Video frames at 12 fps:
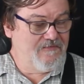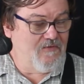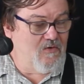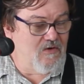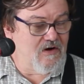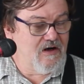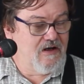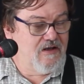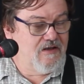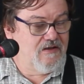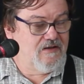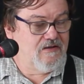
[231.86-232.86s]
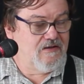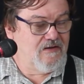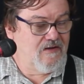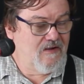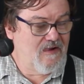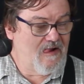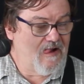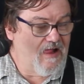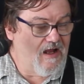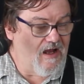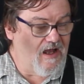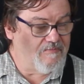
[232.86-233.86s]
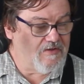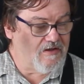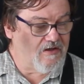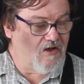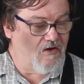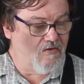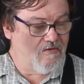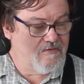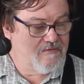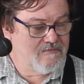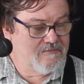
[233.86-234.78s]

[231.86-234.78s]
4, I'm going to go